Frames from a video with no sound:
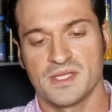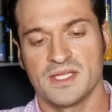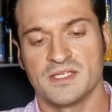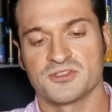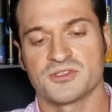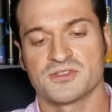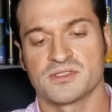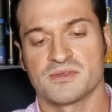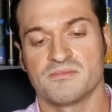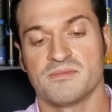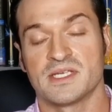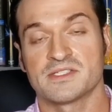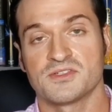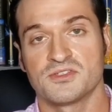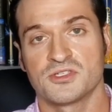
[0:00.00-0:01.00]
And this was a
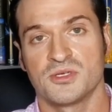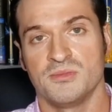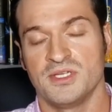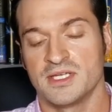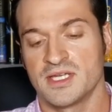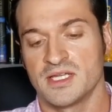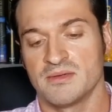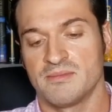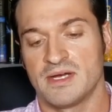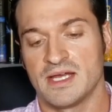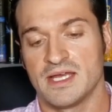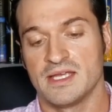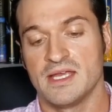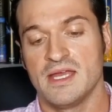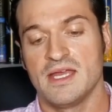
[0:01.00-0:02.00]
message communicated
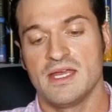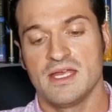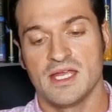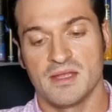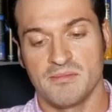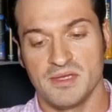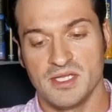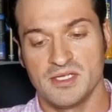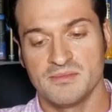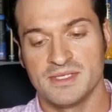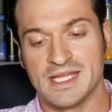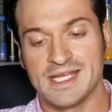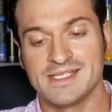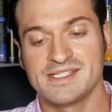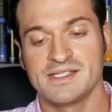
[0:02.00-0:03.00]
by a medium
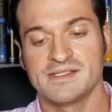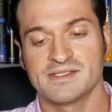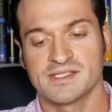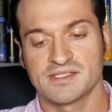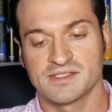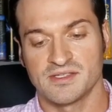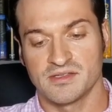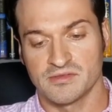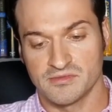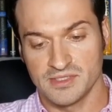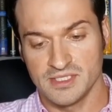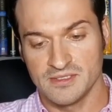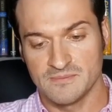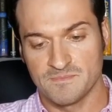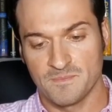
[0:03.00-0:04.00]
in
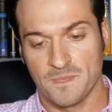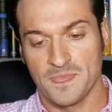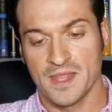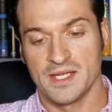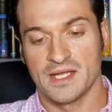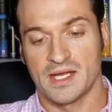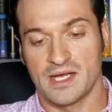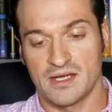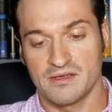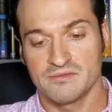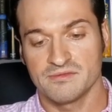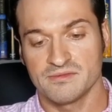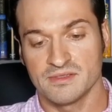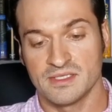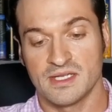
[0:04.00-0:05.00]
1863 in Havre,